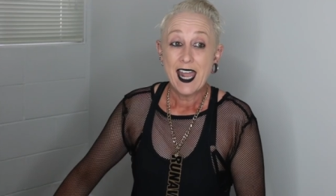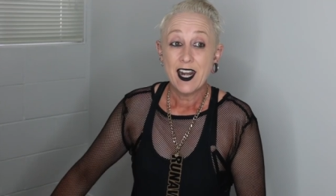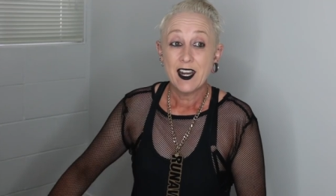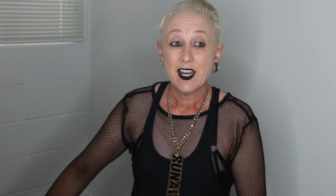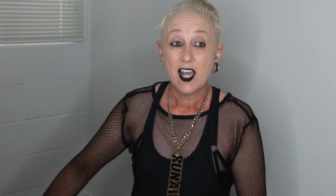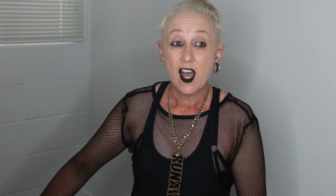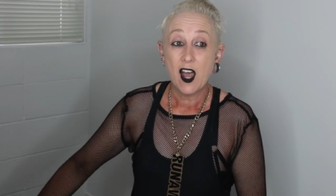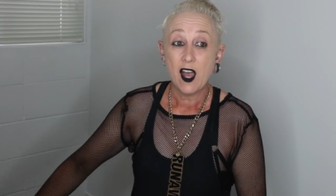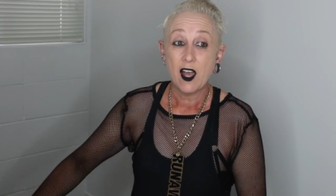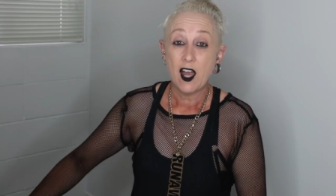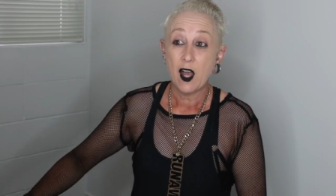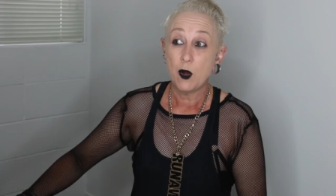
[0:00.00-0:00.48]
And
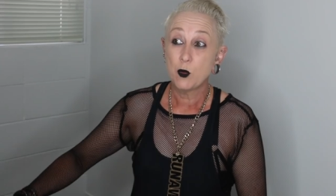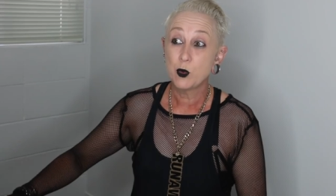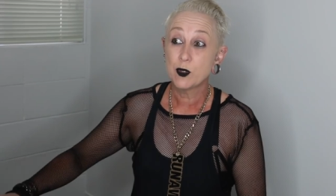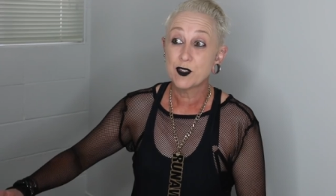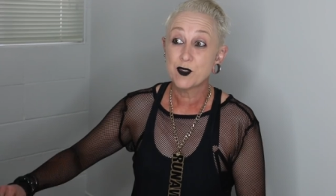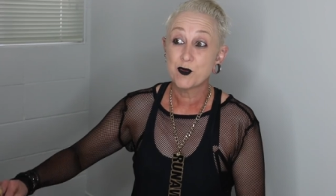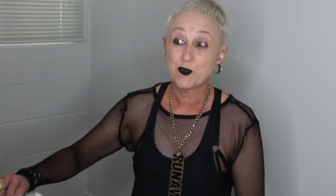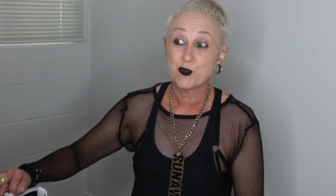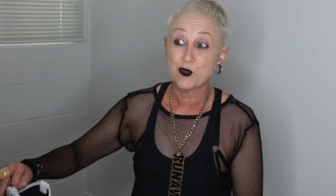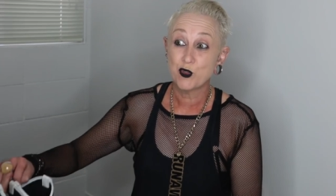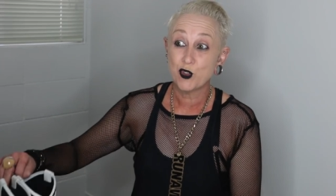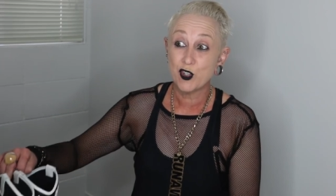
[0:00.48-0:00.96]
I
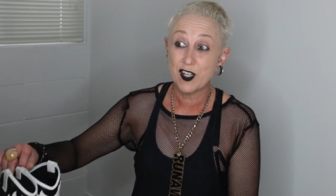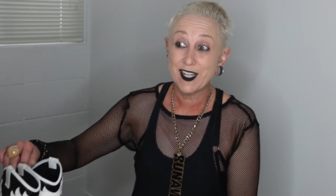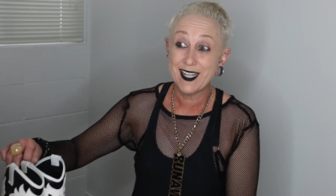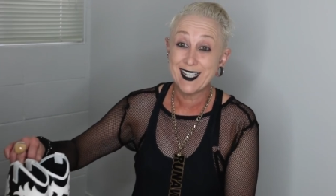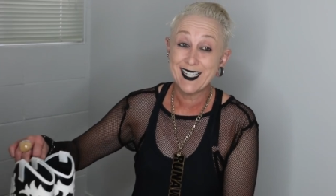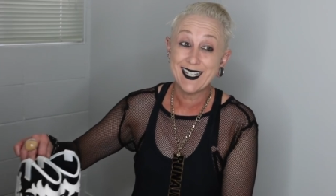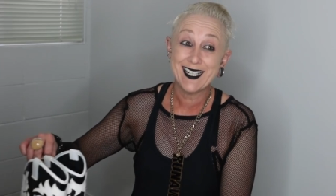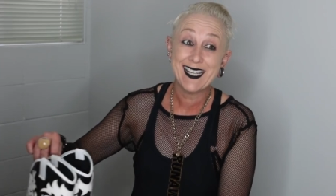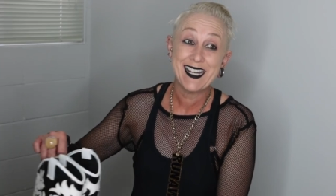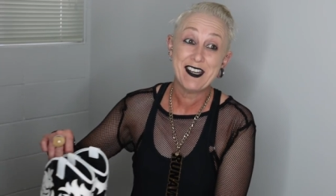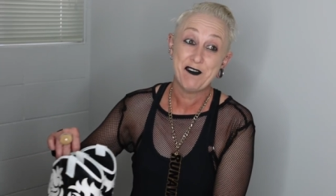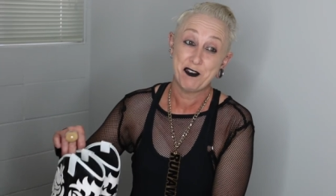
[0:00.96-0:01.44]
was
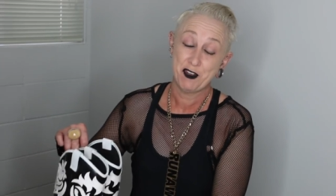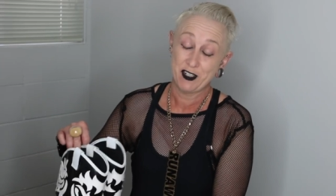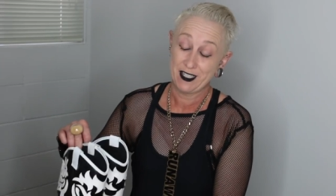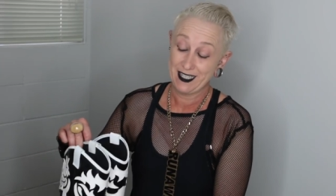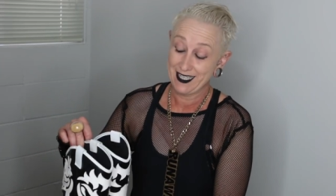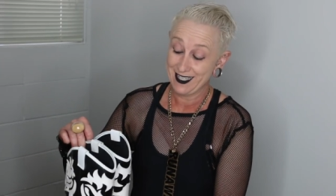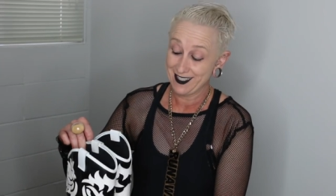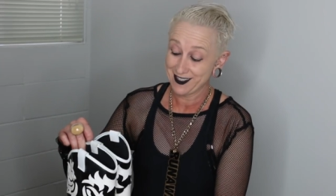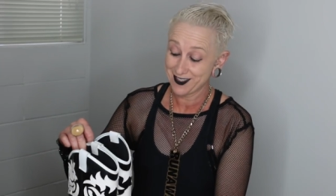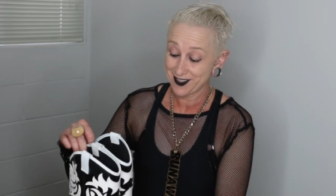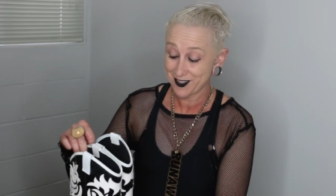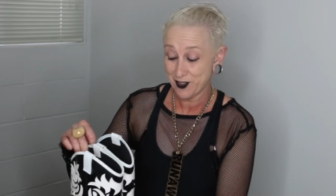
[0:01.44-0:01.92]
really,
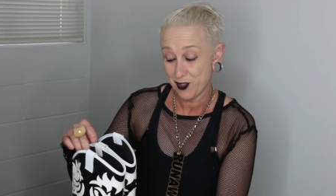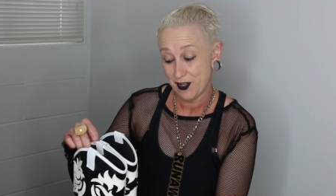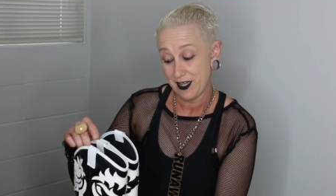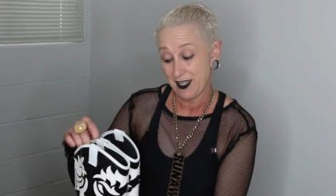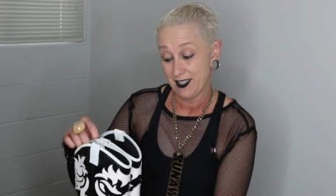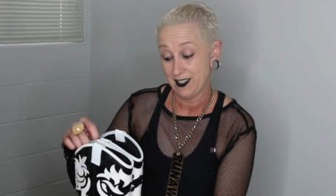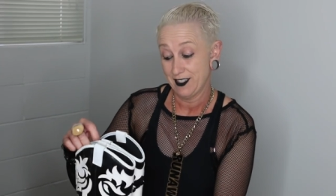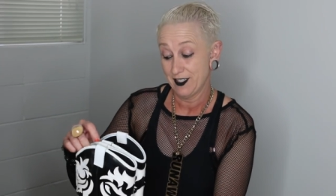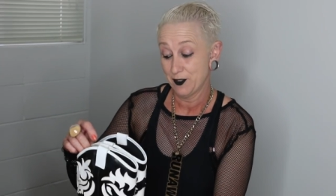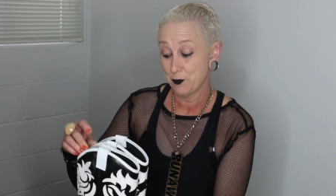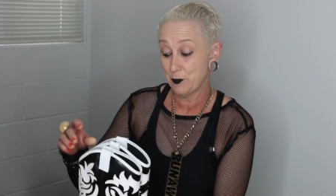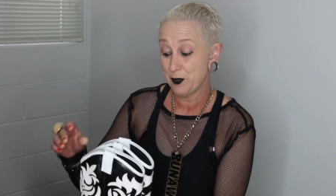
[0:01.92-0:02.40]
really
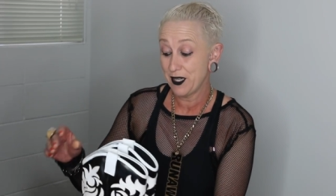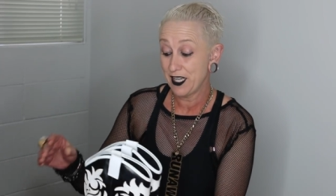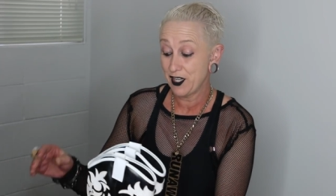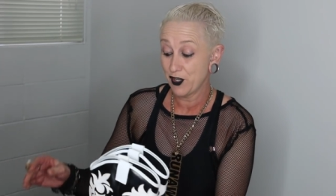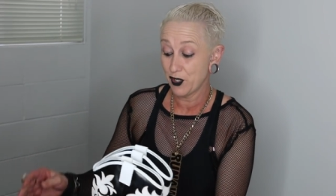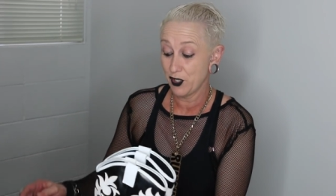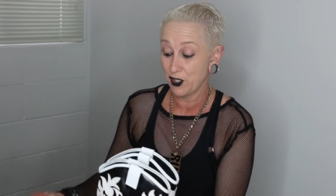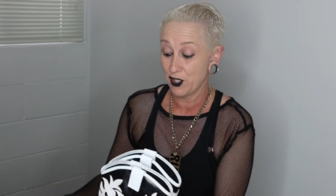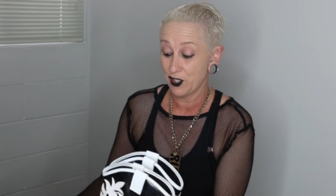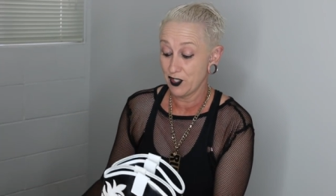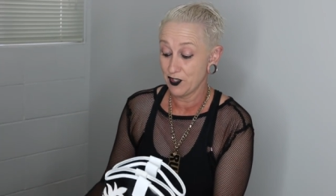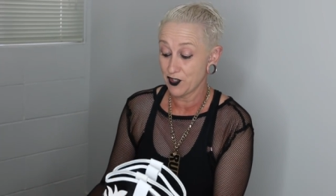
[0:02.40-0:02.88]
excited
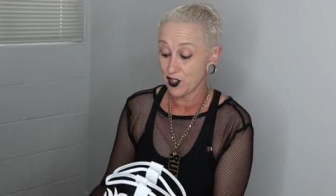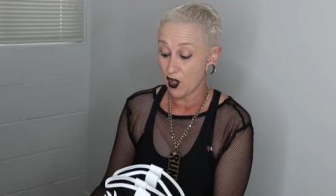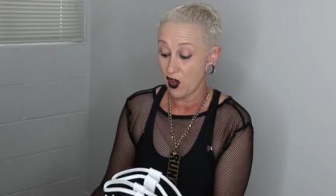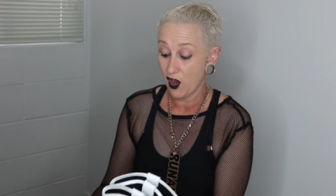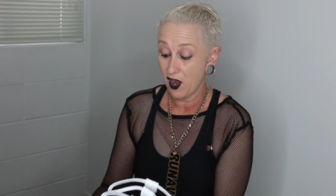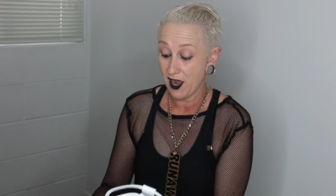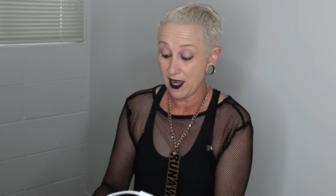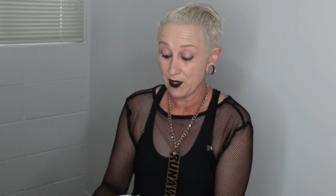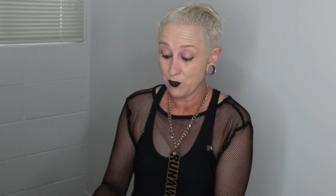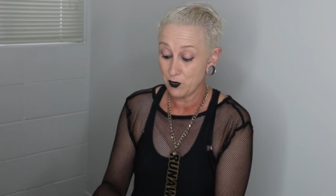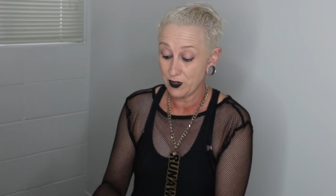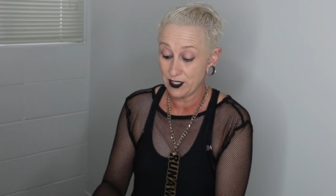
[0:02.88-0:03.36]
because
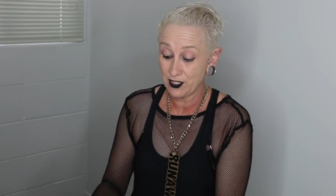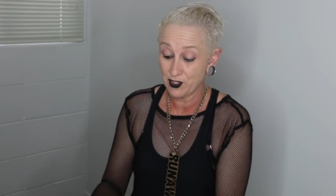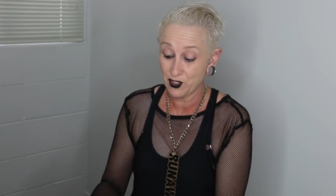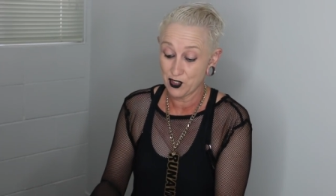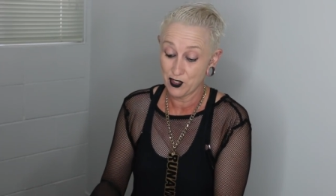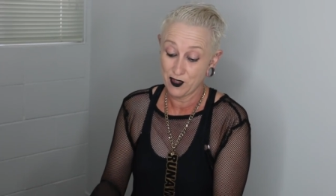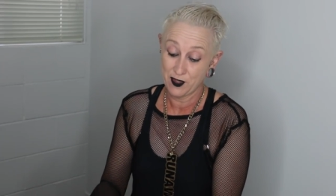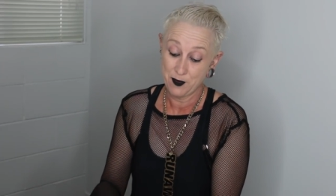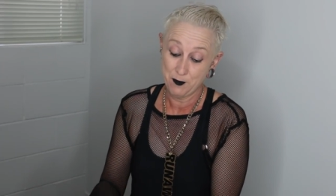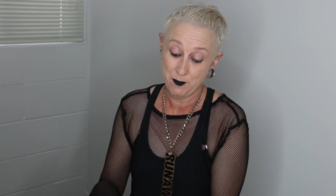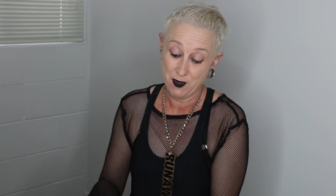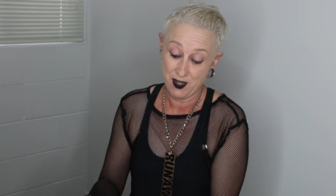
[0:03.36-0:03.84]
I went
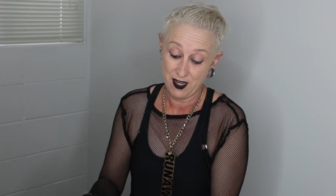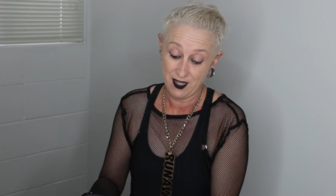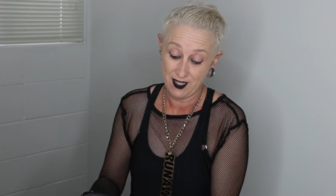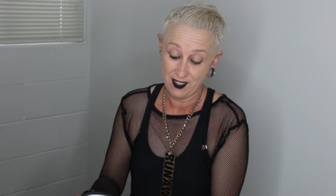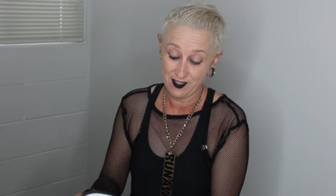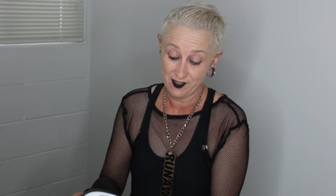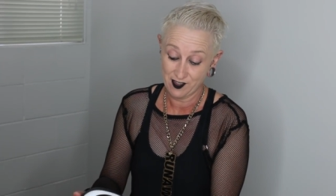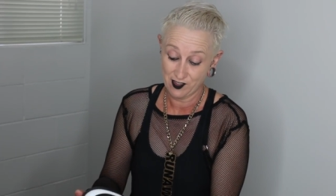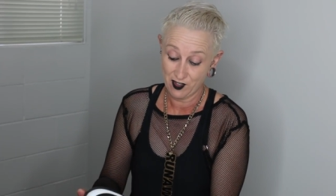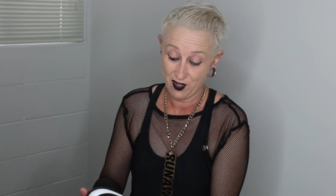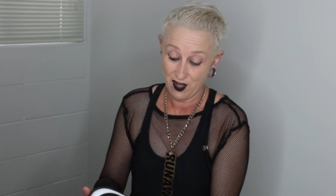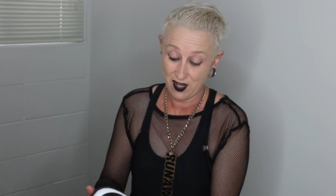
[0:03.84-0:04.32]
to the
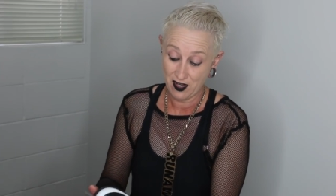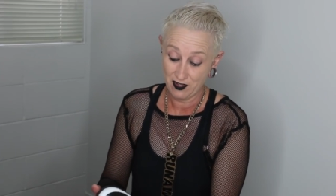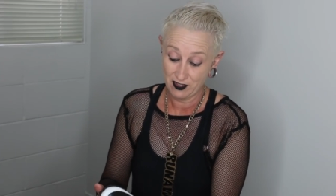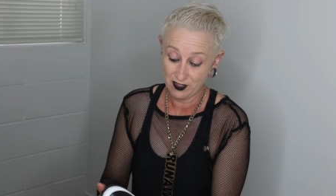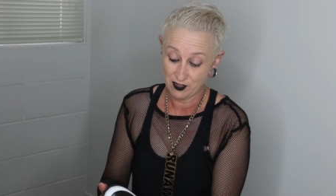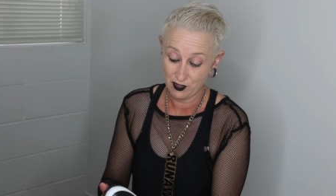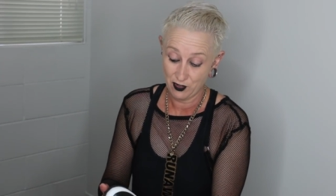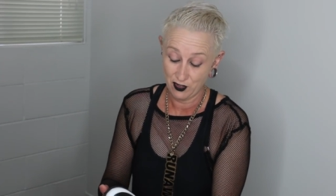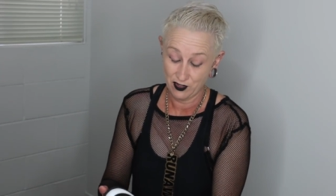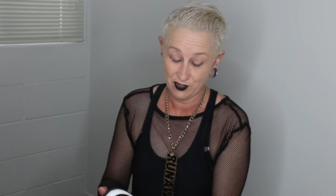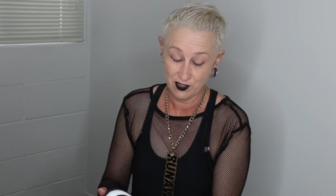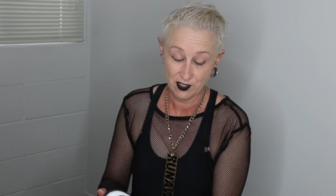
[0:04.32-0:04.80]
Miley
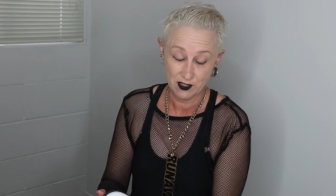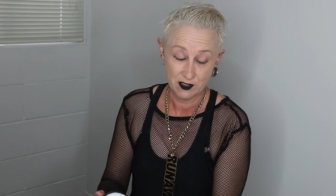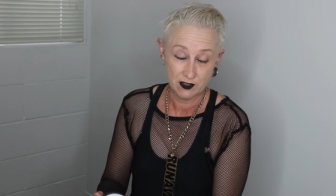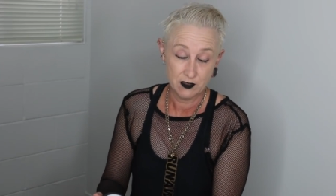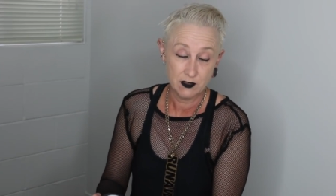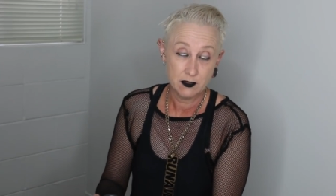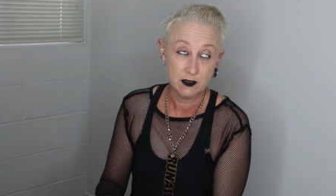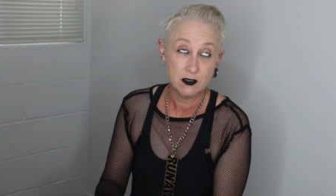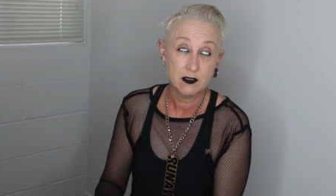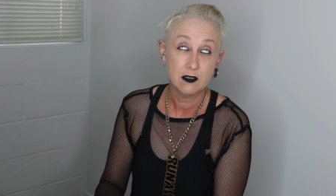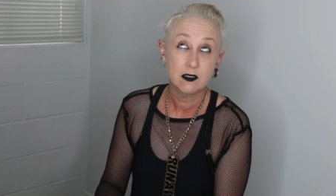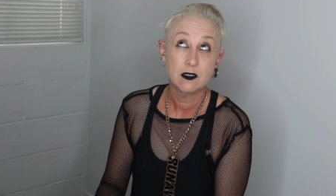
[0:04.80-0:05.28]
Cyrus concert
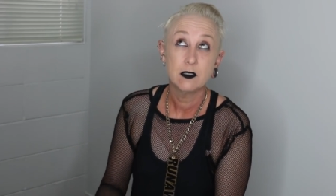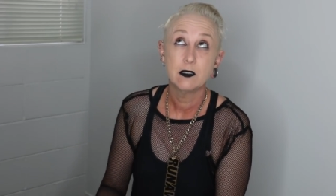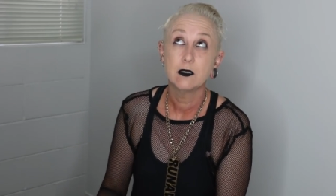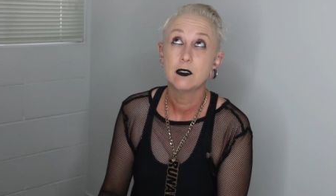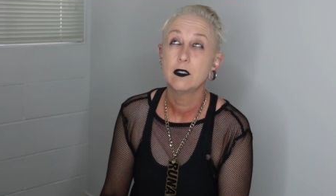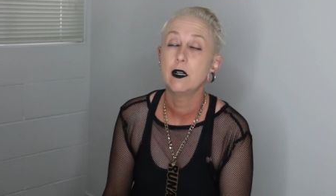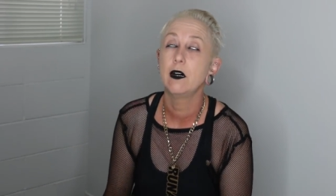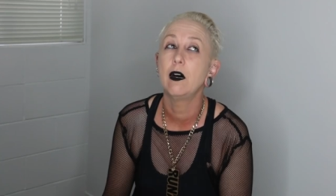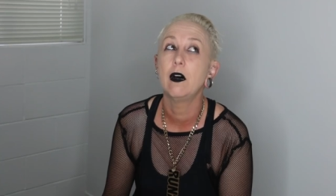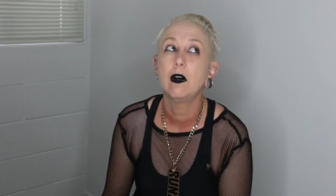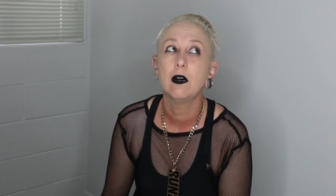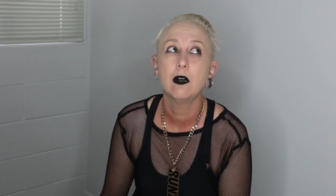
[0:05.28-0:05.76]

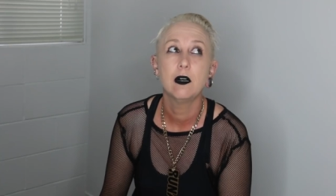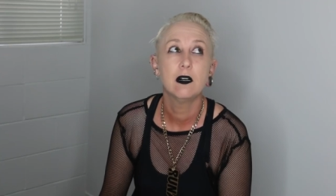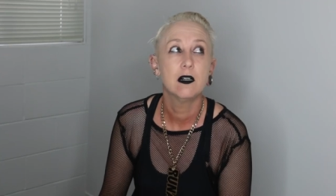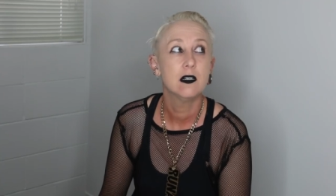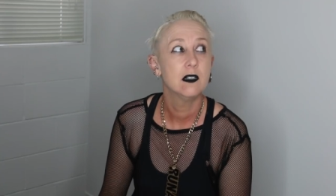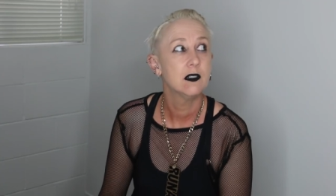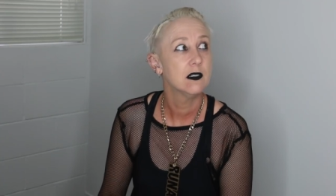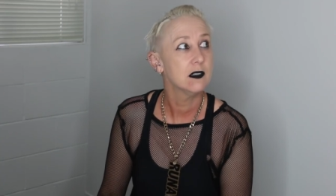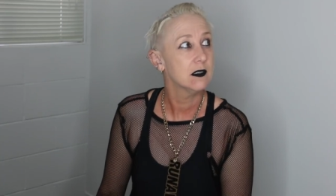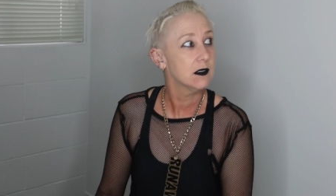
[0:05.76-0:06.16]
October.